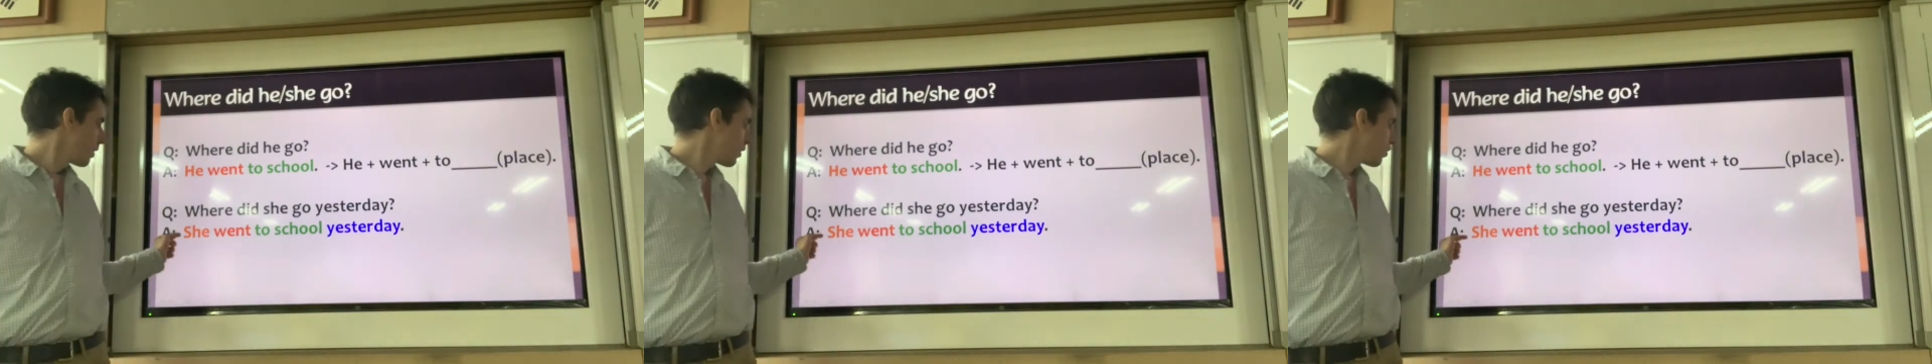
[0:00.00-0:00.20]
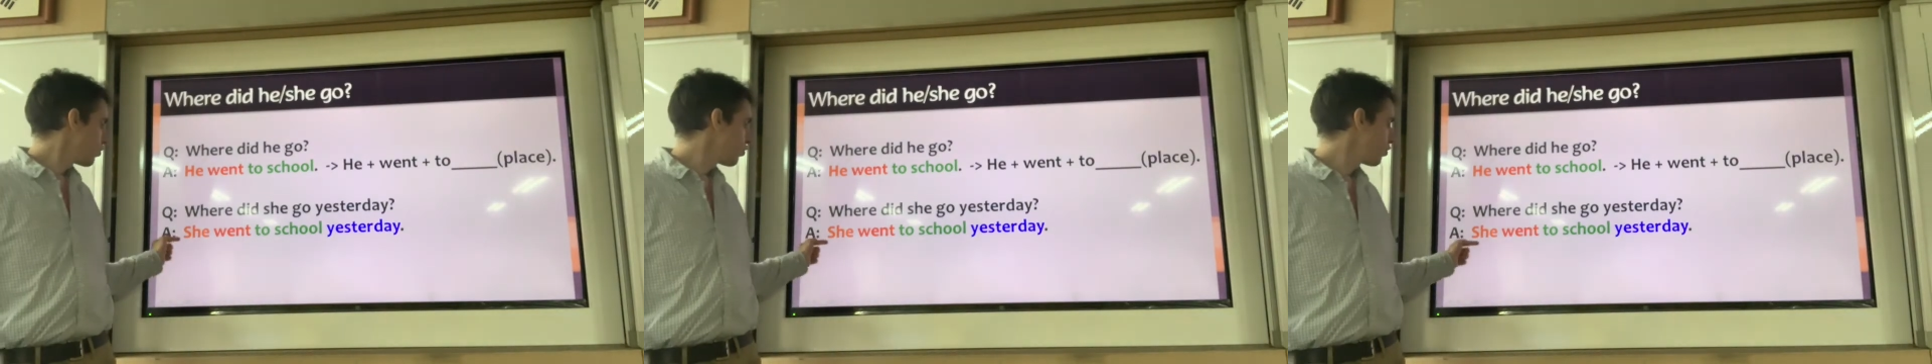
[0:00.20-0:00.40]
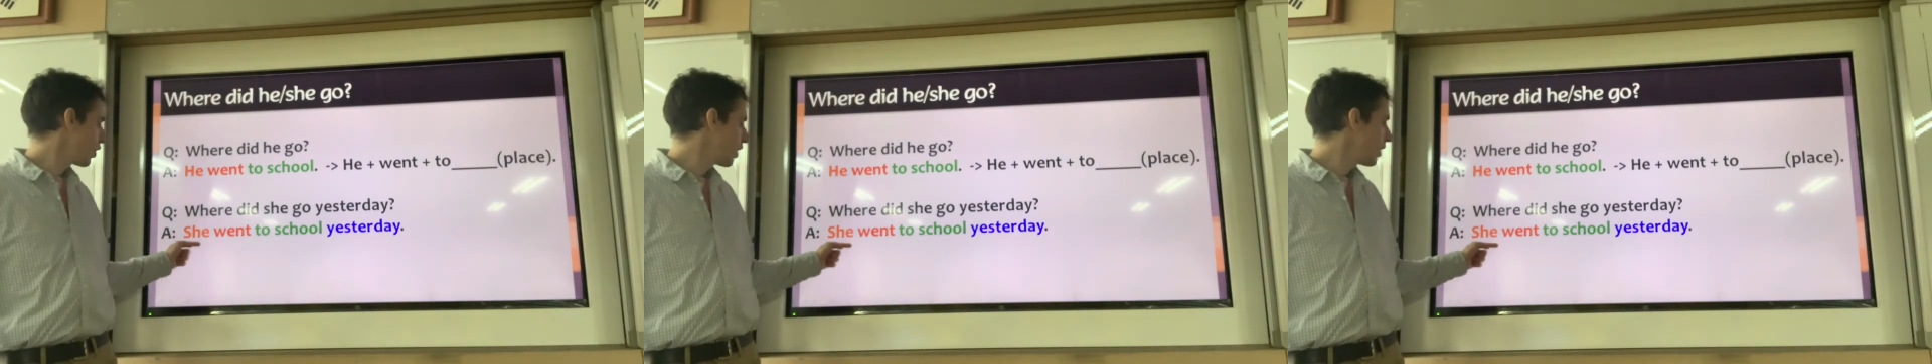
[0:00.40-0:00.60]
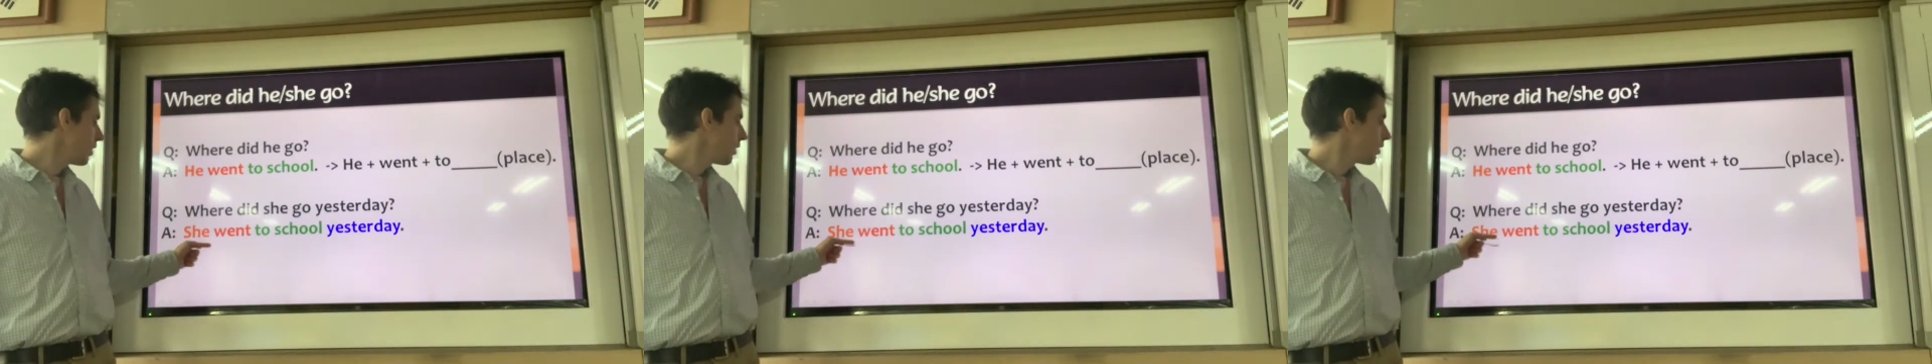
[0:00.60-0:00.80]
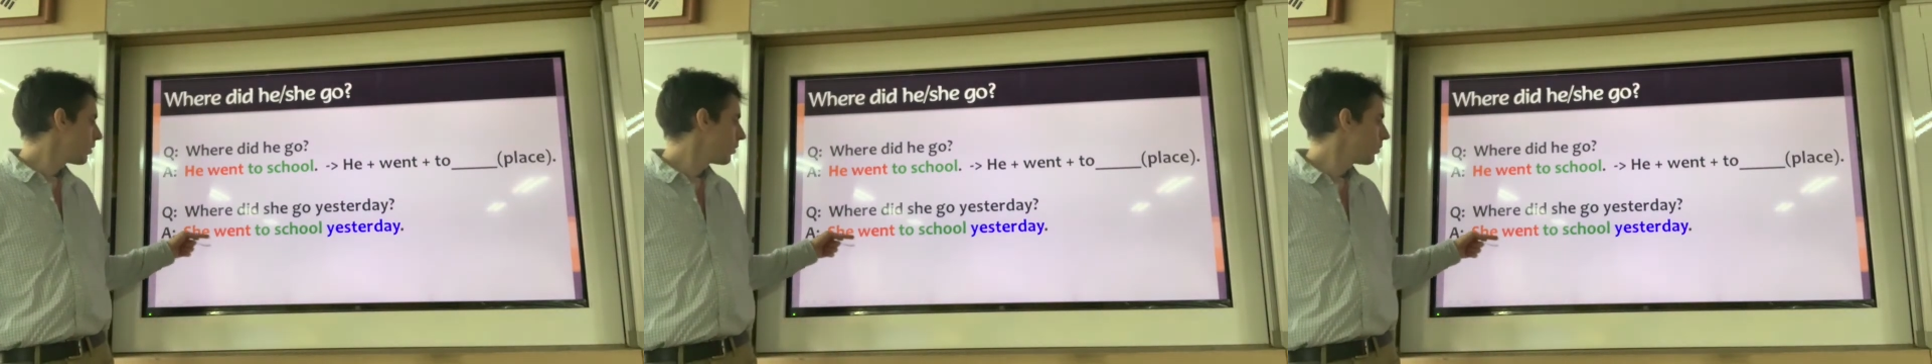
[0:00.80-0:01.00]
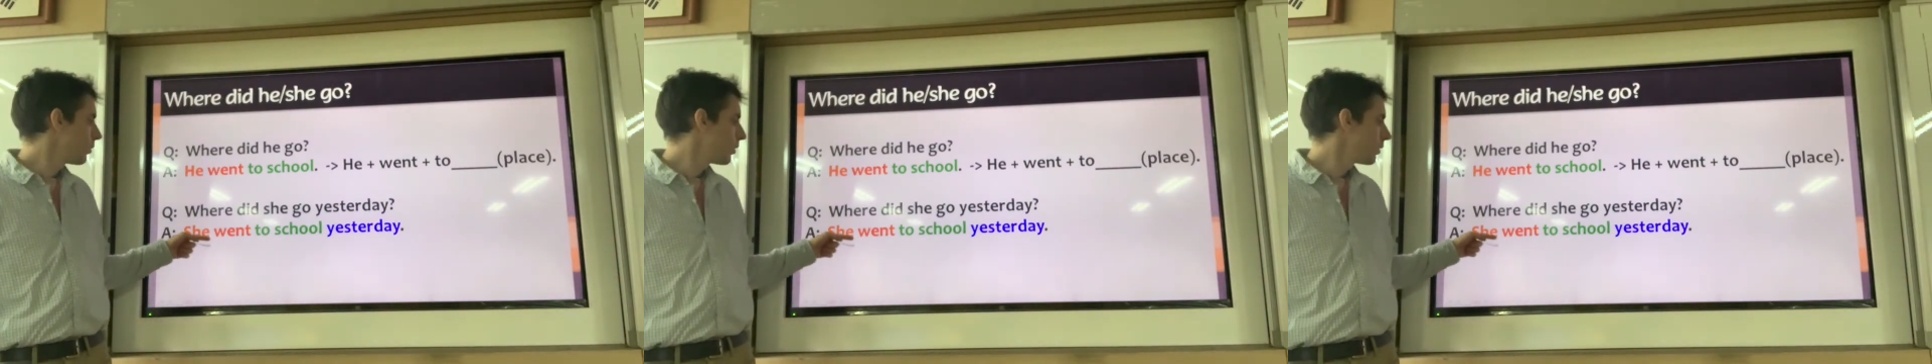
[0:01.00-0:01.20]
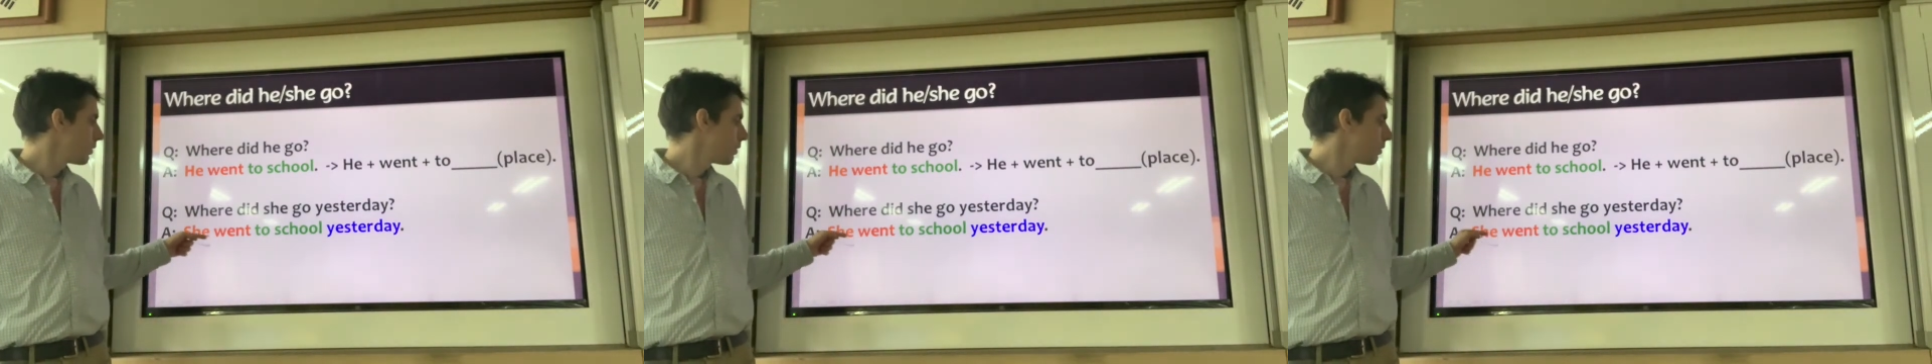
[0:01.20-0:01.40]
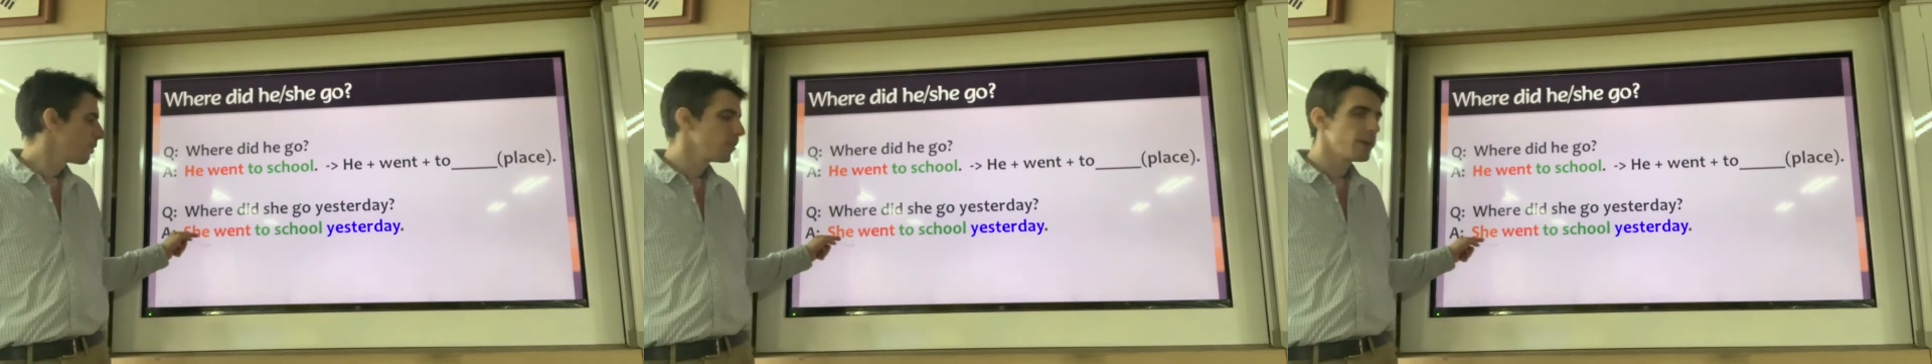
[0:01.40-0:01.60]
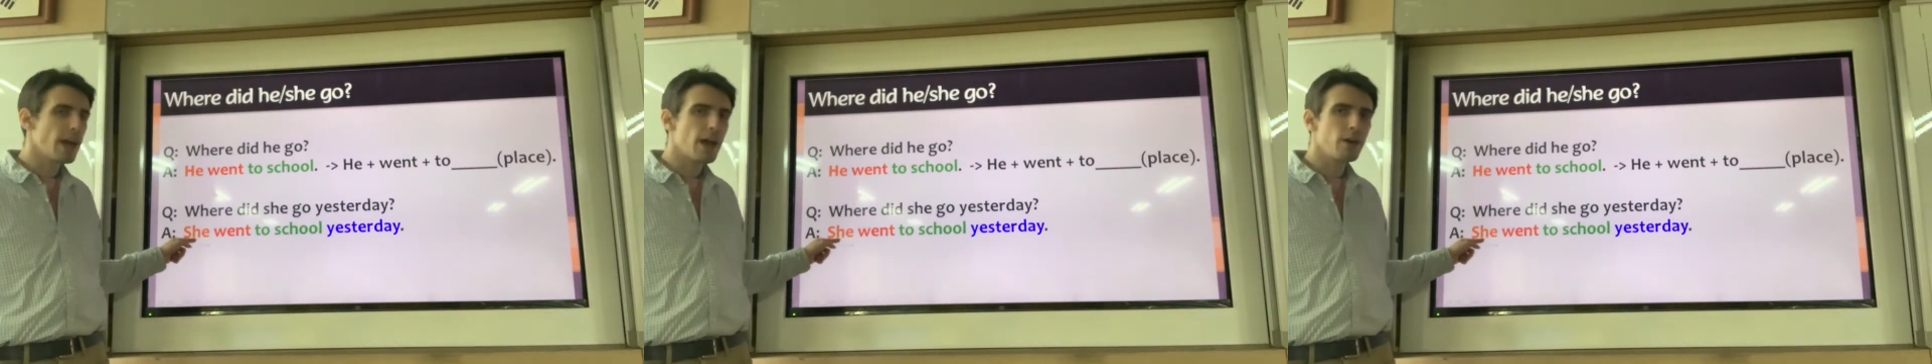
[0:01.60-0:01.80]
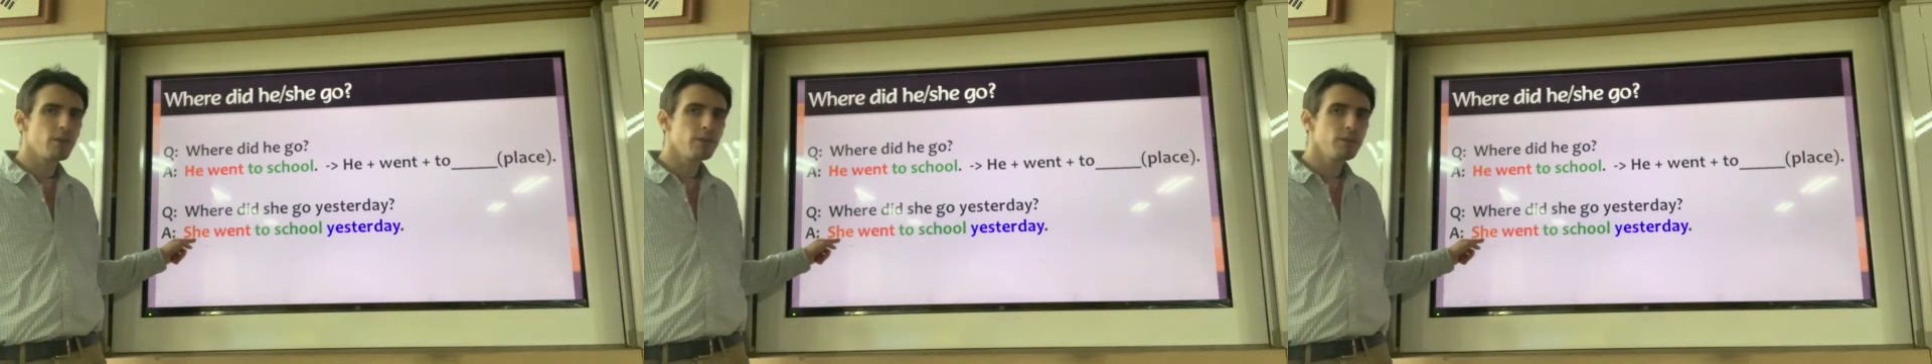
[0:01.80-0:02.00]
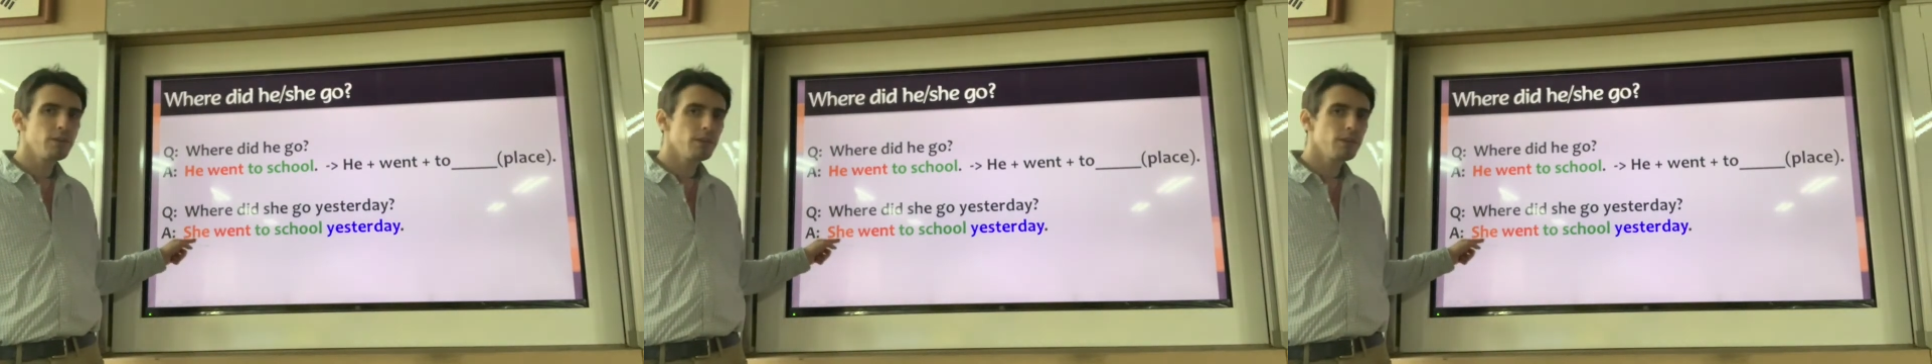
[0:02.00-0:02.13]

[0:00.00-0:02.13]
She noun,